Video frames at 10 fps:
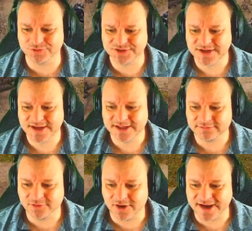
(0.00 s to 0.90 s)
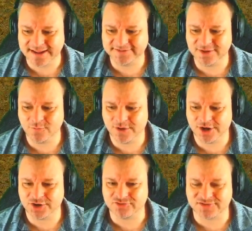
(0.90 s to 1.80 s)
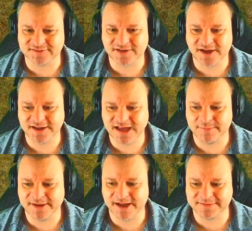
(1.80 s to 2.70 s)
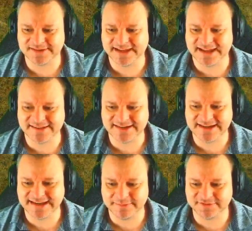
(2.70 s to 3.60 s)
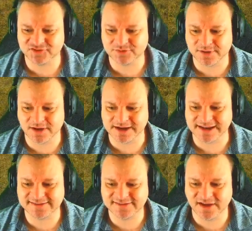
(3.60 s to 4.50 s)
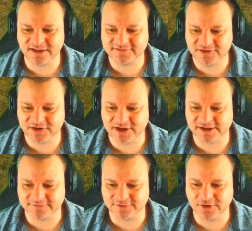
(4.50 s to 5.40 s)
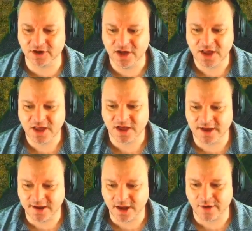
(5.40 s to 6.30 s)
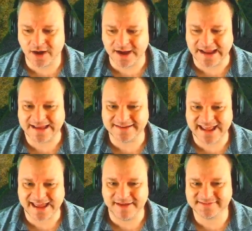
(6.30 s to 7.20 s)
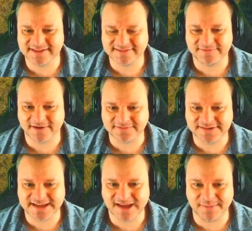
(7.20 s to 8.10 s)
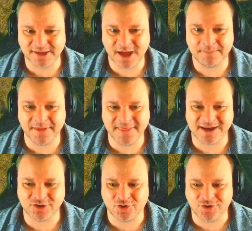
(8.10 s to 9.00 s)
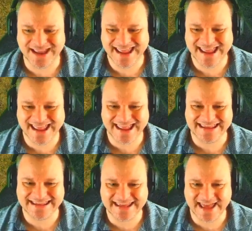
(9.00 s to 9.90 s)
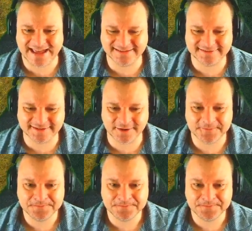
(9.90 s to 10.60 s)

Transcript: So we've got an SU-100 that's kind of coming up and taking the TD position behind. It does look like I've got an OI and an AMX-65T coming up, but they're not here yet. So